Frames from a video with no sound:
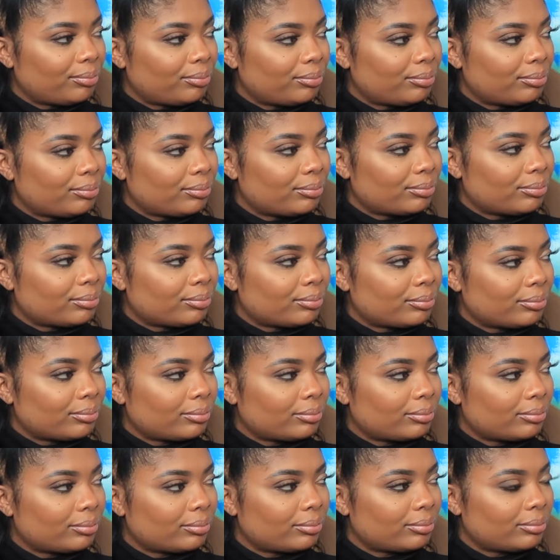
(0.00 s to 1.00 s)

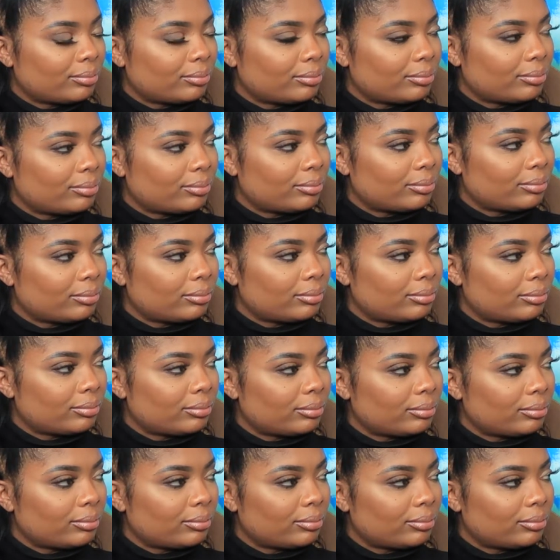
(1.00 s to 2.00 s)

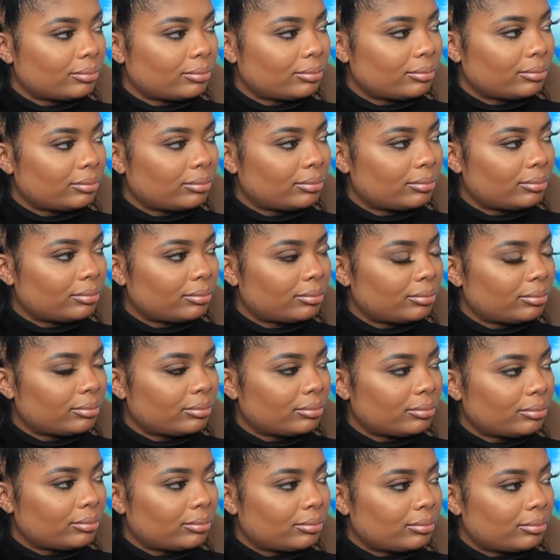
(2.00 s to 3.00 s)

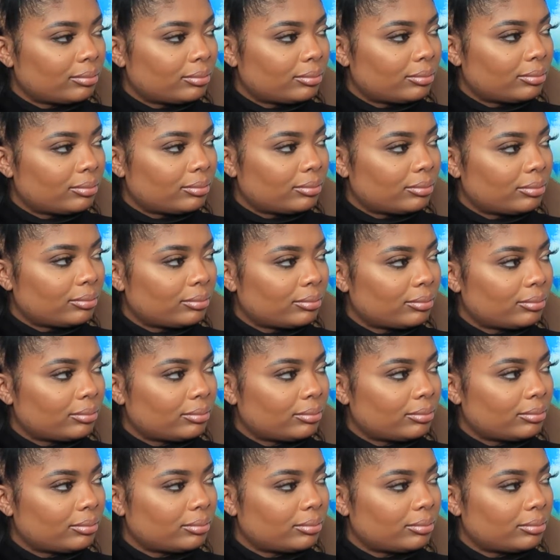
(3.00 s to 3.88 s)
This person isn't speaking.